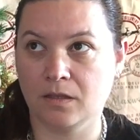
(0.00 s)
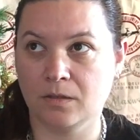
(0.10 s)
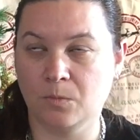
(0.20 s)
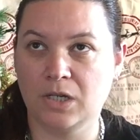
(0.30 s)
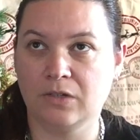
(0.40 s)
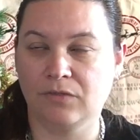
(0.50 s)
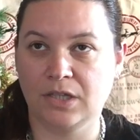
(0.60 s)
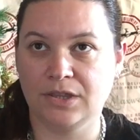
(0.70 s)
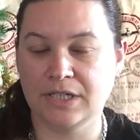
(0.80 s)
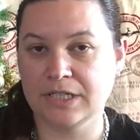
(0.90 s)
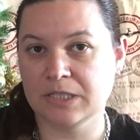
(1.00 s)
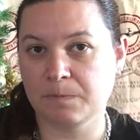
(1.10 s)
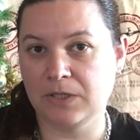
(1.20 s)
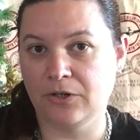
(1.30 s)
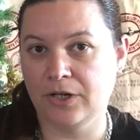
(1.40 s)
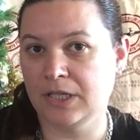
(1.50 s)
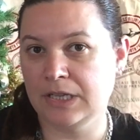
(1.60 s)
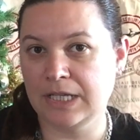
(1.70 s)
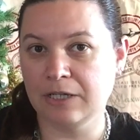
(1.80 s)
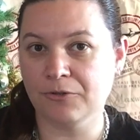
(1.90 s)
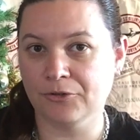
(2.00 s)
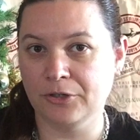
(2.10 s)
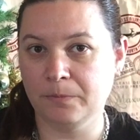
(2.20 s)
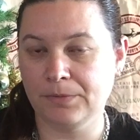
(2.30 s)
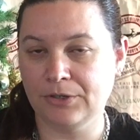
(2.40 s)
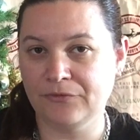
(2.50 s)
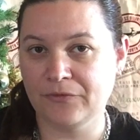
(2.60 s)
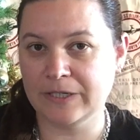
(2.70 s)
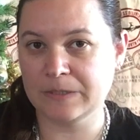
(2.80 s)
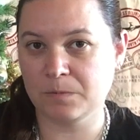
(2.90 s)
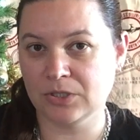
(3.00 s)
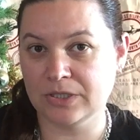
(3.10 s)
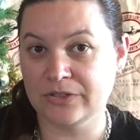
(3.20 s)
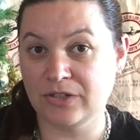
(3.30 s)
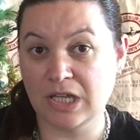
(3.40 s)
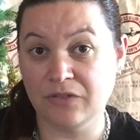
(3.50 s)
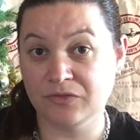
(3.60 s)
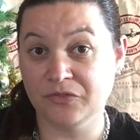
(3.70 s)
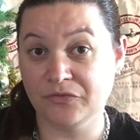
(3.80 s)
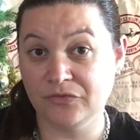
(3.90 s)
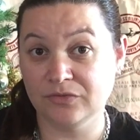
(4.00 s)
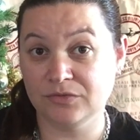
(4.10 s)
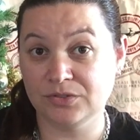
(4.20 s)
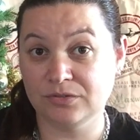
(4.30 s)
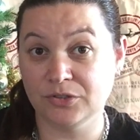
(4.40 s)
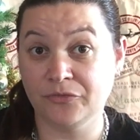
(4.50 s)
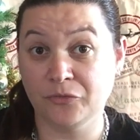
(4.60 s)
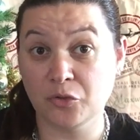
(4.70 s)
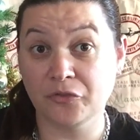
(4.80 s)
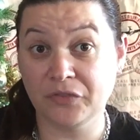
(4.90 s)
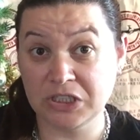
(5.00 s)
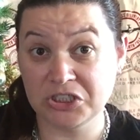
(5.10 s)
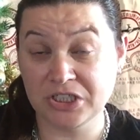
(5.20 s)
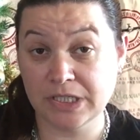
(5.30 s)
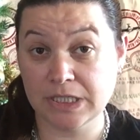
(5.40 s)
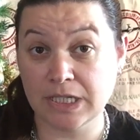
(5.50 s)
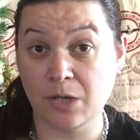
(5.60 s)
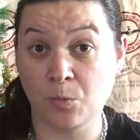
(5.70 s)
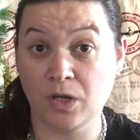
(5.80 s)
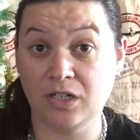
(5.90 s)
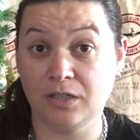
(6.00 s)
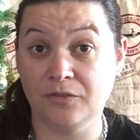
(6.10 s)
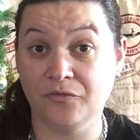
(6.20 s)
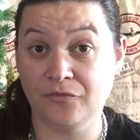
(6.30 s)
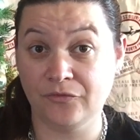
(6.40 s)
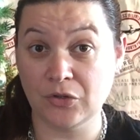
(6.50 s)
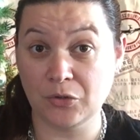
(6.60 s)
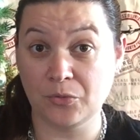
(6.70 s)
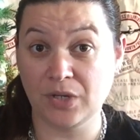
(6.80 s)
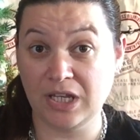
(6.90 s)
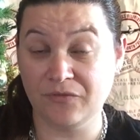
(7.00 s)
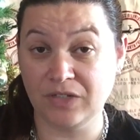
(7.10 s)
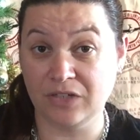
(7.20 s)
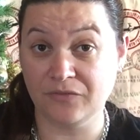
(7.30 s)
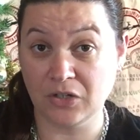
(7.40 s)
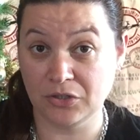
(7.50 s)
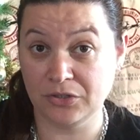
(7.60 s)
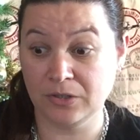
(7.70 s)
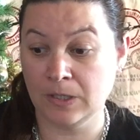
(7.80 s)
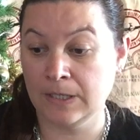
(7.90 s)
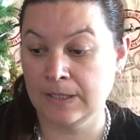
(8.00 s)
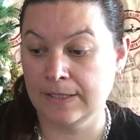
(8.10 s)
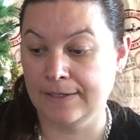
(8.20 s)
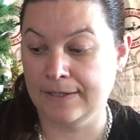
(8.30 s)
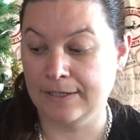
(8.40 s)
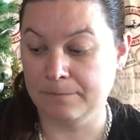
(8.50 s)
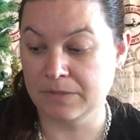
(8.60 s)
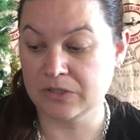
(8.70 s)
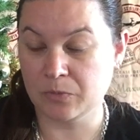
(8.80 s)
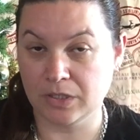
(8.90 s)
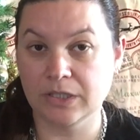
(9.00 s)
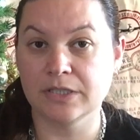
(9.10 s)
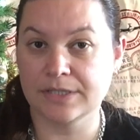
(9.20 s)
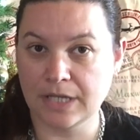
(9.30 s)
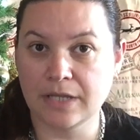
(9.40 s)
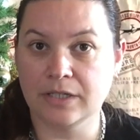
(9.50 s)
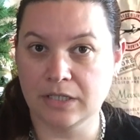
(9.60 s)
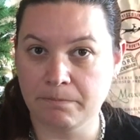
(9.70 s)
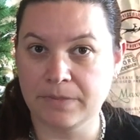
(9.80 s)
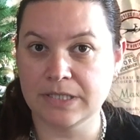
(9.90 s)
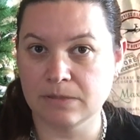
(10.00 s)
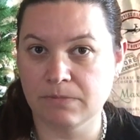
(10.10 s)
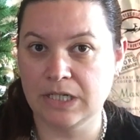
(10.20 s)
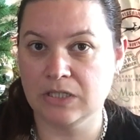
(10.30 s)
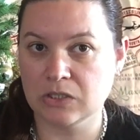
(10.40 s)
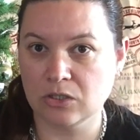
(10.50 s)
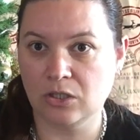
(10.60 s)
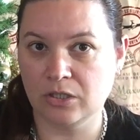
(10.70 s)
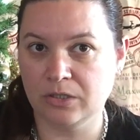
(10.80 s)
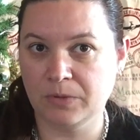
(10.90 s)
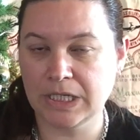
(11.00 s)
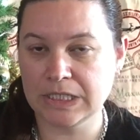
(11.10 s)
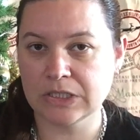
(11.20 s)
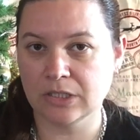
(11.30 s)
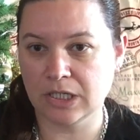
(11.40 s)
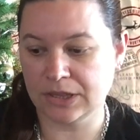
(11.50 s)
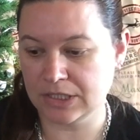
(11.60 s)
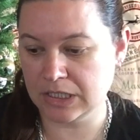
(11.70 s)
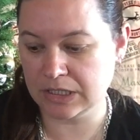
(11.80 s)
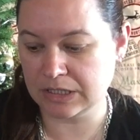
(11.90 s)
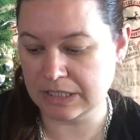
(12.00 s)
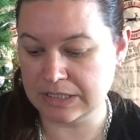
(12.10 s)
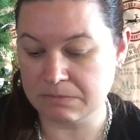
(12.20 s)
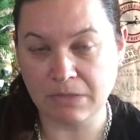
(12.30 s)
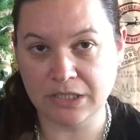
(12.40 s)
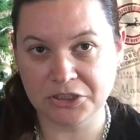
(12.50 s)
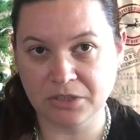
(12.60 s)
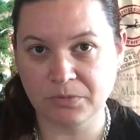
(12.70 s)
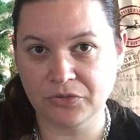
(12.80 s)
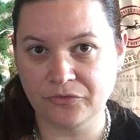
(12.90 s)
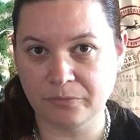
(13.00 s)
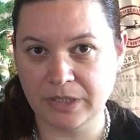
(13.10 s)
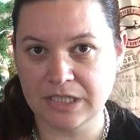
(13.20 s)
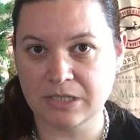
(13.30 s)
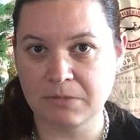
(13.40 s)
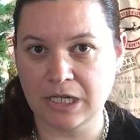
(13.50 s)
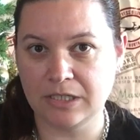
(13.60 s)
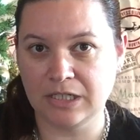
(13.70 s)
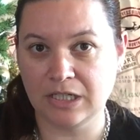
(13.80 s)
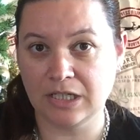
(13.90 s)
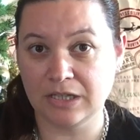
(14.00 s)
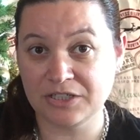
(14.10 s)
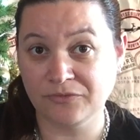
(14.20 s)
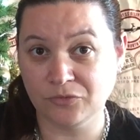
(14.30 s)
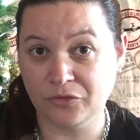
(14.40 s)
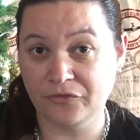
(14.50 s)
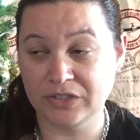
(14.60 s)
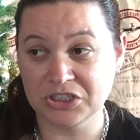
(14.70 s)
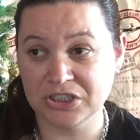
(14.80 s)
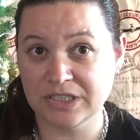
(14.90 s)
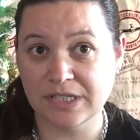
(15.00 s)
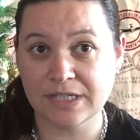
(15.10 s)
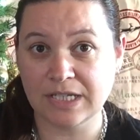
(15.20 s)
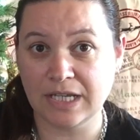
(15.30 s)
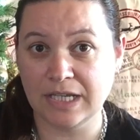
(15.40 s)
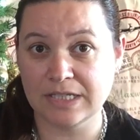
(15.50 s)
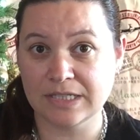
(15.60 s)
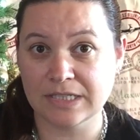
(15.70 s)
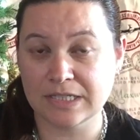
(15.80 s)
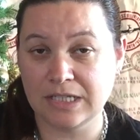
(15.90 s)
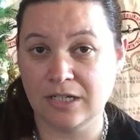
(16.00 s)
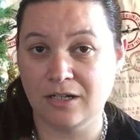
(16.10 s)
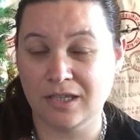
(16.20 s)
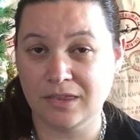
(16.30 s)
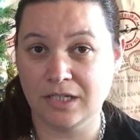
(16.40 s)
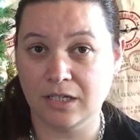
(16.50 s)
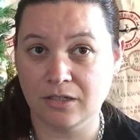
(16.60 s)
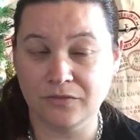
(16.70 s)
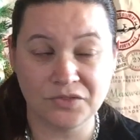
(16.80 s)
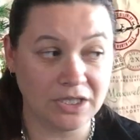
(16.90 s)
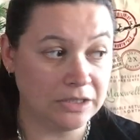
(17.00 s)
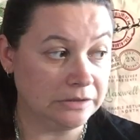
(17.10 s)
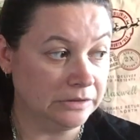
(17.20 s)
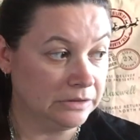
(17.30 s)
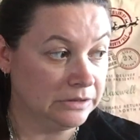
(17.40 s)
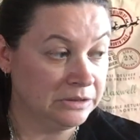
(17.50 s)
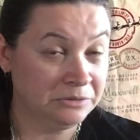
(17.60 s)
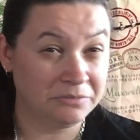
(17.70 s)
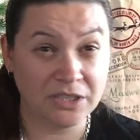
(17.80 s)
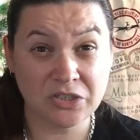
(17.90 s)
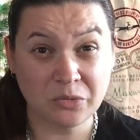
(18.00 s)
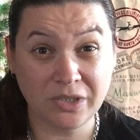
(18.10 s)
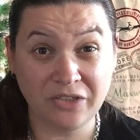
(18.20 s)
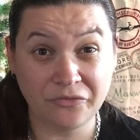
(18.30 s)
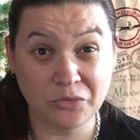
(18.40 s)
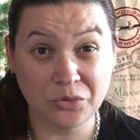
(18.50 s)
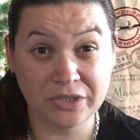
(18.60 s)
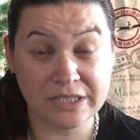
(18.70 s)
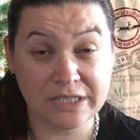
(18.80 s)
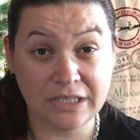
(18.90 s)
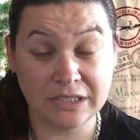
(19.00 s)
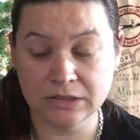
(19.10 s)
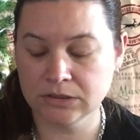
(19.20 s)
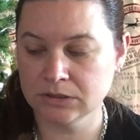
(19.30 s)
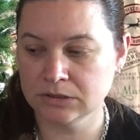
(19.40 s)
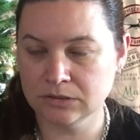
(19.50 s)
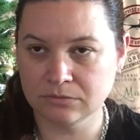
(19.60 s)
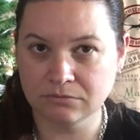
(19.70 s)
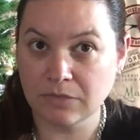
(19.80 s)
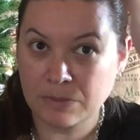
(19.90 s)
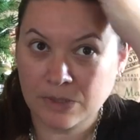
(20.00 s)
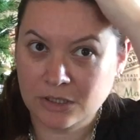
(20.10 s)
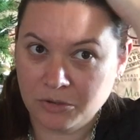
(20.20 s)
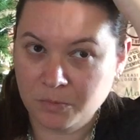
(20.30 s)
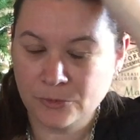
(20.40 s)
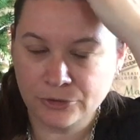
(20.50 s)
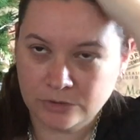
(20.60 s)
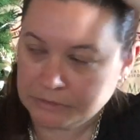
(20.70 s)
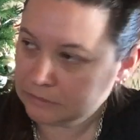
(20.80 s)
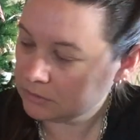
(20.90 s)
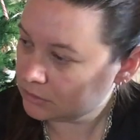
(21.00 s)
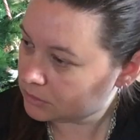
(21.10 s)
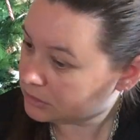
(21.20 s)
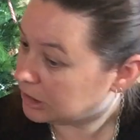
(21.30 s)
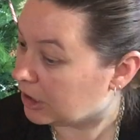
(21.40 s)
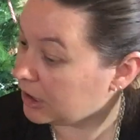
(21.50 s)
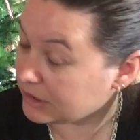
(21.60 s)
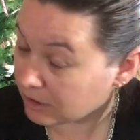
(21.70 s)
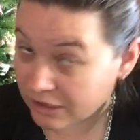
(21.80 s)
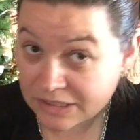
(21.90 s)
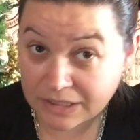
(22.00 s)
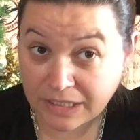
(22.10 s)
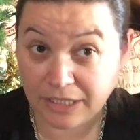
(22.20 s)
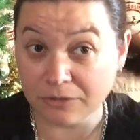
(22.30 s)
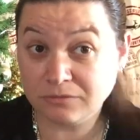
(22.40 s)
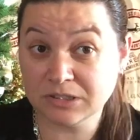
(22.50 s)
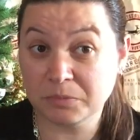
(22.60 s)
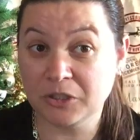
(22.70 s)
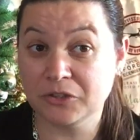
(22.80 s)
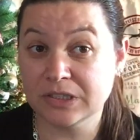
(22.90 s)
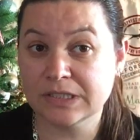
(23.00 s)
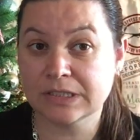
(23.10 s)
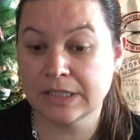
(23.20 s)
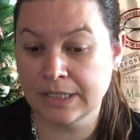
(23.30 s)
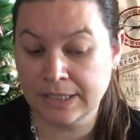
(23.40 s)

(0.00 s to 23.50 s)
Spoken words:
one of the things behind that group on Facebook is you have to do 4 finishes and 1 full FFO, as well as other bits and pieces along the way. So I think that is manageable for me to be able to get at least 4 finishes, as this year I think I've done about 24 this year, maybe a little more. I didn't count, to be honest.